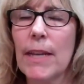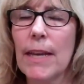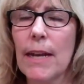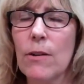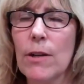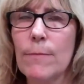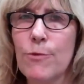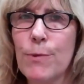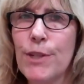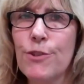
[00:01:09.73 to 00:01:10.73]
and
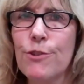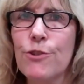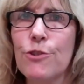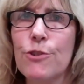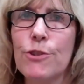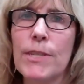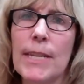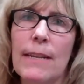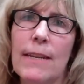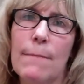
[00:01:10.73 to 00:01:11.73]
outcomes
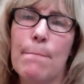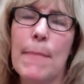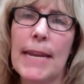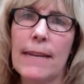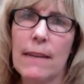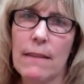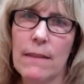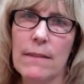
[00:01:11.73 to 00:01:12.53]
researchers, making